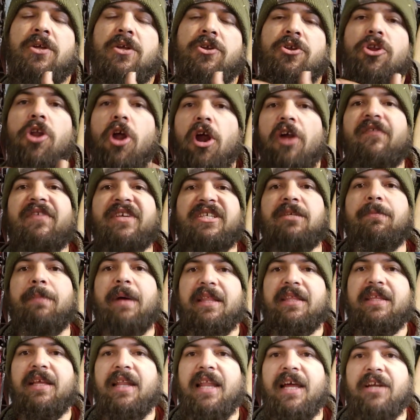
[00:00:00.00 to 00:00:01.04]
nervous about
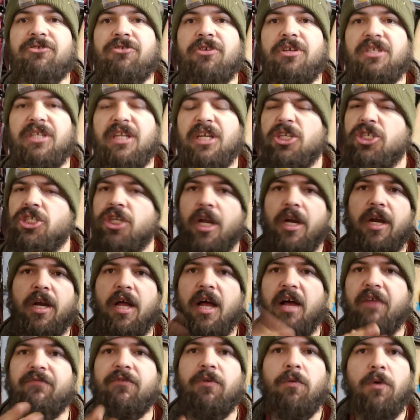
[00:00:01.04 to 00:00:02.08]
the electricity, shut it off to